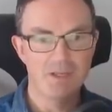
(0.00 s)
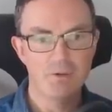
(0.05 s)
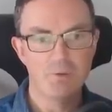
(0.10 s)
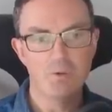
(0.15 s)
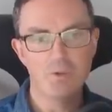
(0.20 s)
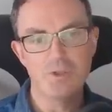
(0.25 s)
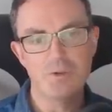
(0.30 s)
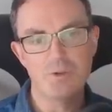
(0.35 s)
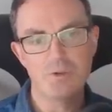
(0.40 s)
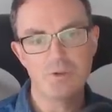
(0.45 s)

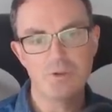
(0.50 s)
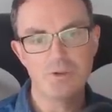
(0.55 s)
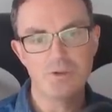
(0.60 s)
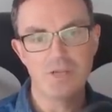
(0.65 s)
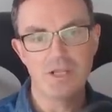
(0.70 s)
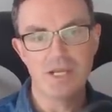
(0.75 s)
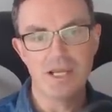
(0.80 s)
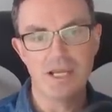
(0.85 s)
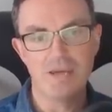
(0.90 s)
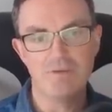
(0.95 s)
What you
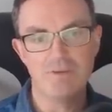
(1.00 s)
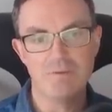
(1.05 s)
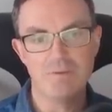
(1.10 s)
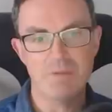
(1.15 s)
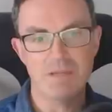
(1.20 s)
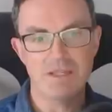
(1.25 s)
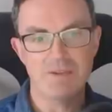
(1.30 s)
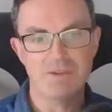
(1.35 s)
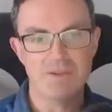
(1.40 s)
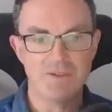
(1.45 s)
couldn't have is
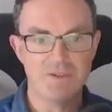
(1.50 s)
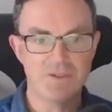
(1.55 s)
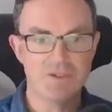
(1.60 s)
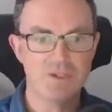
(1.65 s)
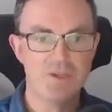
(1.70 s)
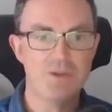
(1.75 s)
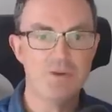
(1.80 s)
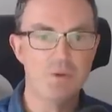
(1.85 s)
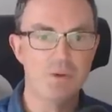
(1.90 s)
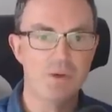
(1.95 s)
make this
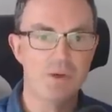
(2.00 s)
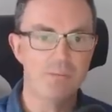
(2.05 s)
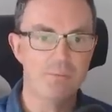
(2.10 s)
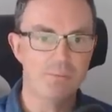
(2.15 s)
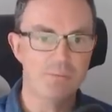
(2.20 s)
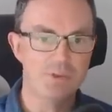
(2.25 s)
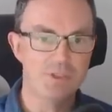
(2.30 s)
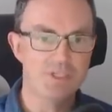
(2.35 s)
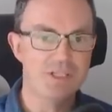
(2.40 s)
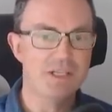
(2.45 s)
2
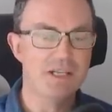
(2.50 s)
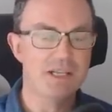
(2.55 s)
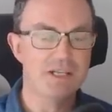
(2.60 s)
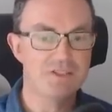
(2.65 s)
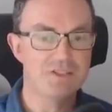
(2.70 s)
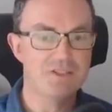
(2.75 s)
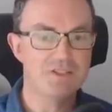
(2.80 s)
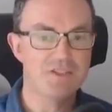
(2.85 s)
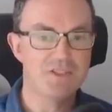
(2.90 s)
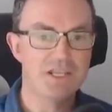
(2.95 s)
and put it
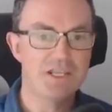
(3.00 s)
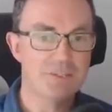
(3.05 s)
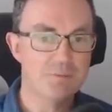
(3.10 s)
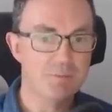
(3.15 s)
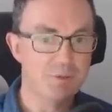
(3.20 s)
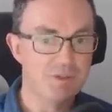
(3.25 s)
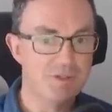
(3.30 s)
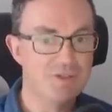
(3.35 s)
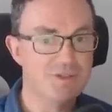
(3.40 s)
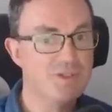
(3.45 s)
next to 6
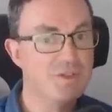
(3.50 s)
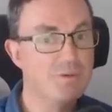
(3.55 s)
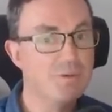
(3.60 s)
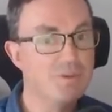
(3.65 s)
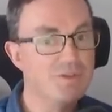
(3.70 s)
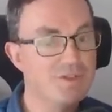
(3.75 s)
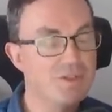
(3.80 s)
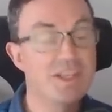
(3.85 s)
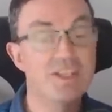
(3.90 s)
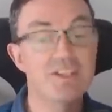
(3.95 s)
because 2
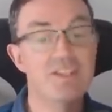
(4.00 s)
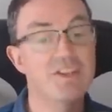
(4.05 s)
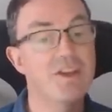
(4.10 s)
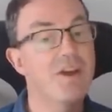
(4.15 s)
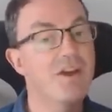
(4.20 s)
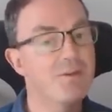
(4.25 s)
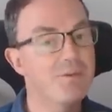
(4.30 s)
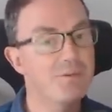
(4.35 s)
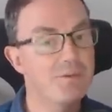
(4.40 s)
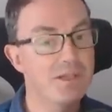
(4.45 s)
and 6 are
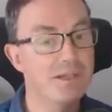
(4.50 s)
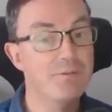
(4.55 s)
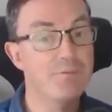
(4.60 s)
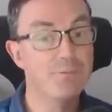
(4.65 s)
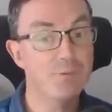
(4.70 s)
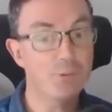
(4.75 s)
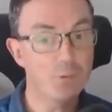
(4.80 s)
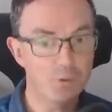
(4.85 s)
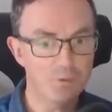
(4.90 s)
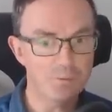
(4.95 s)
only
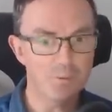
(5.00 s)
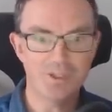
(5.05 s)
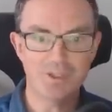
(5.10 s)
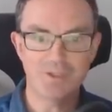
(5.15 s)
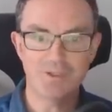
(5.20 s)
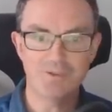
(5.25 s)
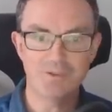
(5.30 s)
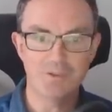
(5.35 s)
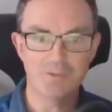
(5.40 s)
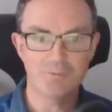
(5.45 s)
4
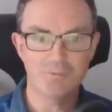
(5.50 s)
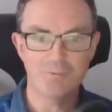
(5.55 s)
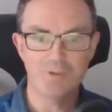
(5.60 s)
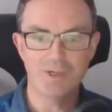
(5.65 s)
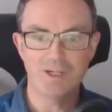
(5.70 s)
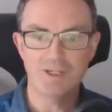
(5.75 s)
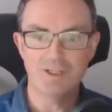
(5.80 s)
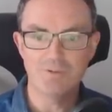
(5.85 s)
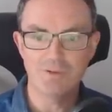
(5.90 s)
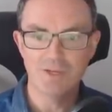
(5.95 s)
apart, not
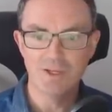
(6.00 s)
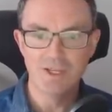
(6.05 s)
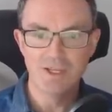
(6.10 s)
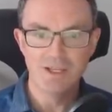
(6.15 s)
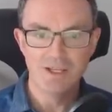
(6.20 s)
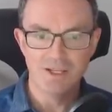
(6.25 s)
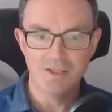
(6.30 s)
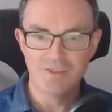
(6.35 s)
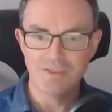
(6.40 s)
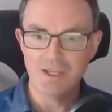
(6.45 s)
5,
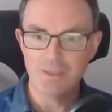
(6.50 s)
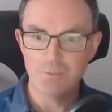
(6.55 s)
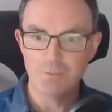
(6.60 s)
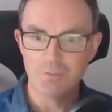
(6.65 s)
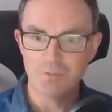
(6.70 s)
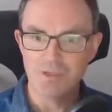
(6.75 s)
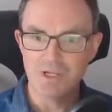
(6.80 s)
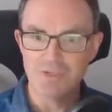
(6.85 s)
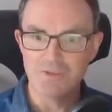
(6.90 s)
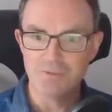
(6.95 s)
and that
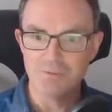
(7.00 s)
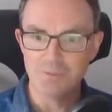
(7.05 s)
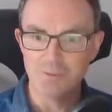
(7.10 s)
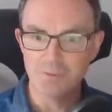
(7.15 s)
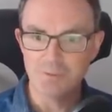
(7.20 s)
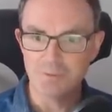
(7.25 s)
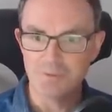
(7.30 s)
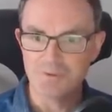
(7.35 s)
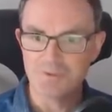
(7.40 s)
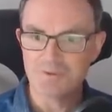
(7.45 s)
would break the
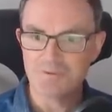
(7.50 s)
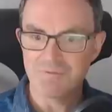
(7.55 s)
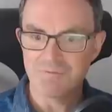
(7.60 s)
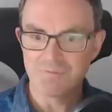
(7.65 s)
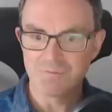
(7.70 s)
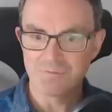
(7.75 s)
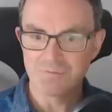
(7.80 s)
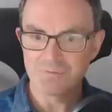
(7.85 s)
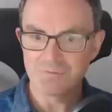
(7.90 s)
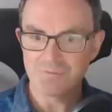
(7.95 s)
rules
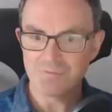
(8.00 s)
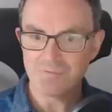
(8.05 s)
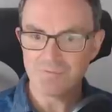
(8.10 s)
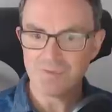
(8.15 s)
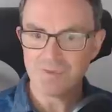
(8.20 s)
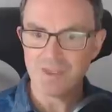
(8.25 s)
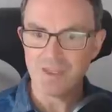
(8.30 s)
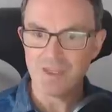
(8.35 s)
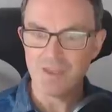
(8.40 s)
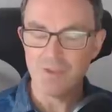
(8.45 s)

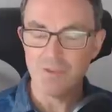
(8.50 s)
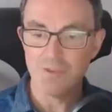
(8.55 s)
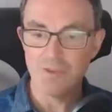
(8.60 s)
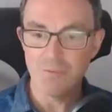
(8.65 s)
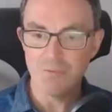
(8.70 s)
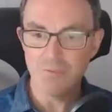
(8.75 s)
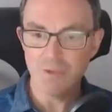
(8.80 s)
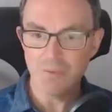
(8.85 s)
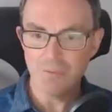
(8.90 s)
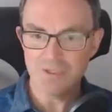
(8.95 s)

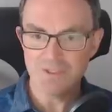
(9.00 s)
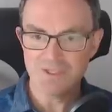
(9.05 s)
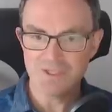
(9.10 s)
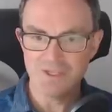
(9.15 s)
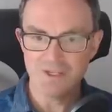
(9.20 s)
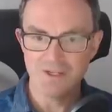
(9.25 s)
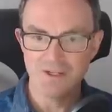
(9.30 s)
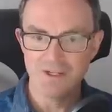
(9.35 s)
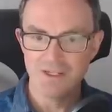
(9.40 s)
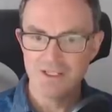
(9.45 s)

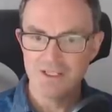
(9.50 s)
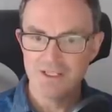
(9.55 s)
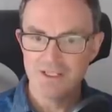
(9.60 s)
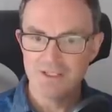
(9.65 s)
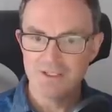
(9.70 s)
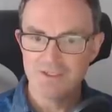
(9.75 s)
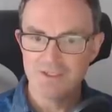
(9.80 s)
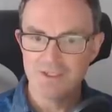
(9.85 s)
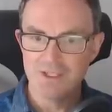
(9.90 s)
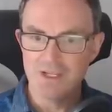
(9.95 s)
thermometer,
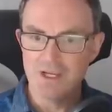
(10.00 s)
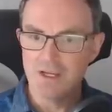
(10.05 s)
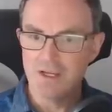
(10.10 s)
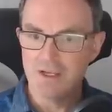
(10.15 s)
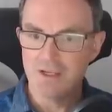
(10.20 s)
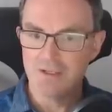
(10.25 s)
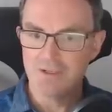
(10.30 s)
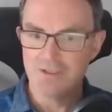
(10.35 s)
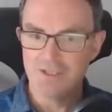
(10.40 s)
uh,